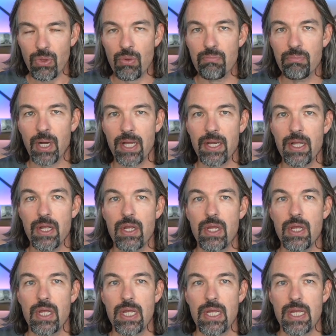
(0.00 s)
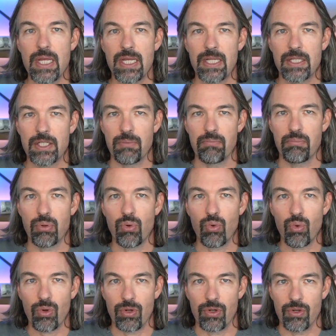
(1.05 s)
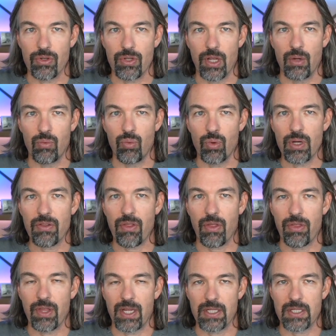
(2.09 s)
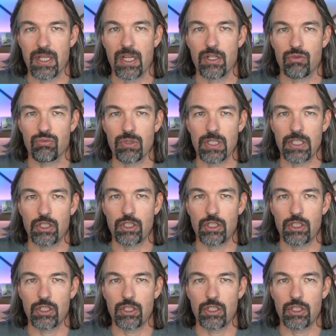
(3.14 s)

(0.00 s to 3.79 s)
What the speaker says: But it's important, and one of the things that has really